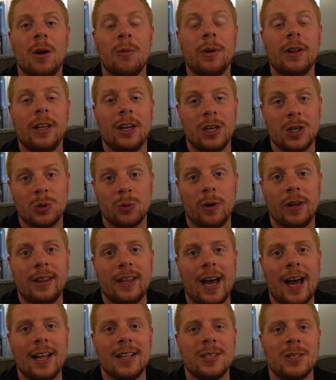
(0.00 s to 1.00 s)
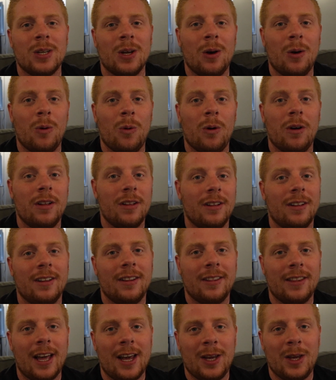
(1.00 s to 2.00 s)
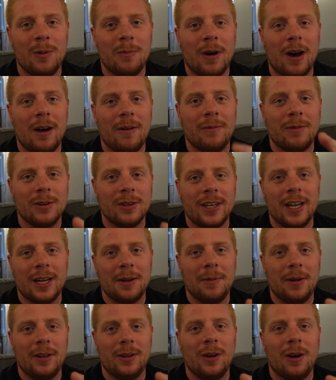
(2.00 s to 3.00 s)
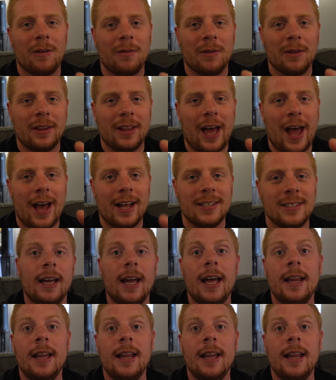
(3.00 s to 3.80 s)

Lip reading: really enjoyed that, so thank you, Mom, for taking me along for that.